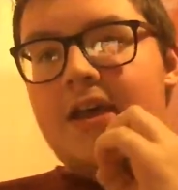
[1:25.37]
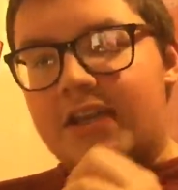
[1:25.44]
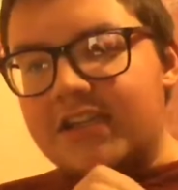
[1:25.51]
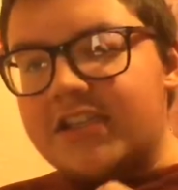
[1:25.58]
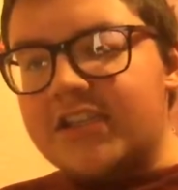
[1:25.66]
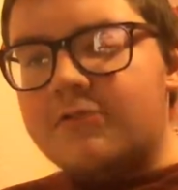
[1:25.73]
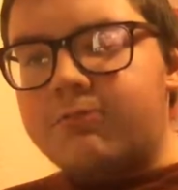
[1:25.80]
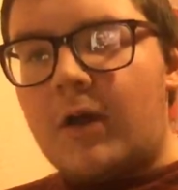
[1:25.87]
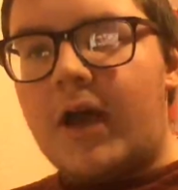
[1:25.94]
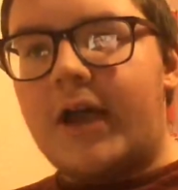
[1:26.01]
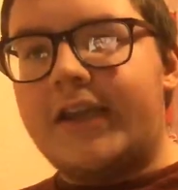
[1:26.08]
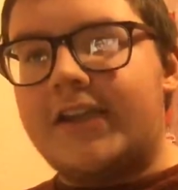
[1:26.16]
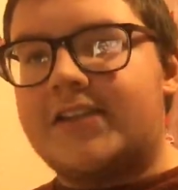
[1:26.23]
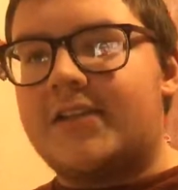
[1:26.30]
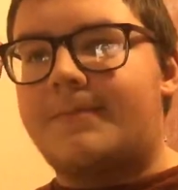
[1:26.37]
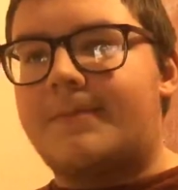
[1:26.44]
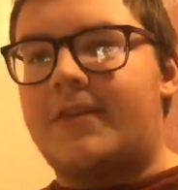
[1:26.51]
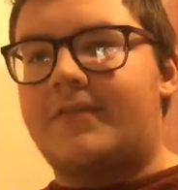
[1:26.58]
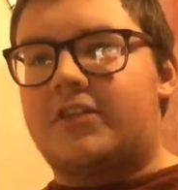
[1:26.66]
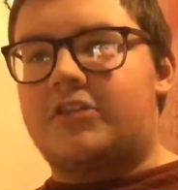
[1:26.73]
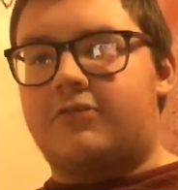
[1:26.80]
This is why it's a bit
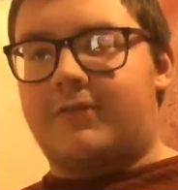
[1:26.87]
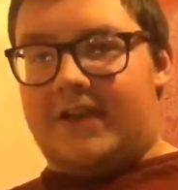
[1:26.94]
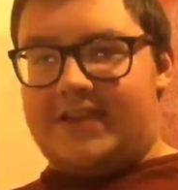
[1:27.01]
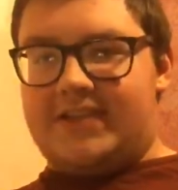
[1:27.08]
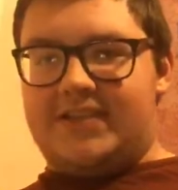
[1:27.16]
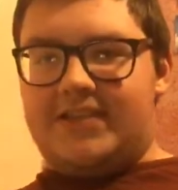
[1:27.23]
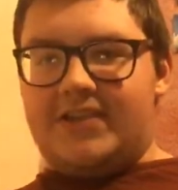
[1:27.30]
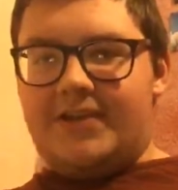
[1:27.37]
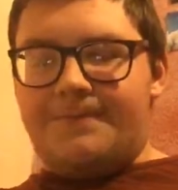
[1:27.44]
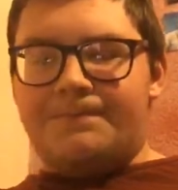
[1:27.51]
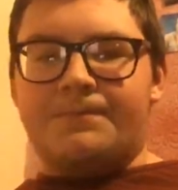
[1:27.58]
of a twist.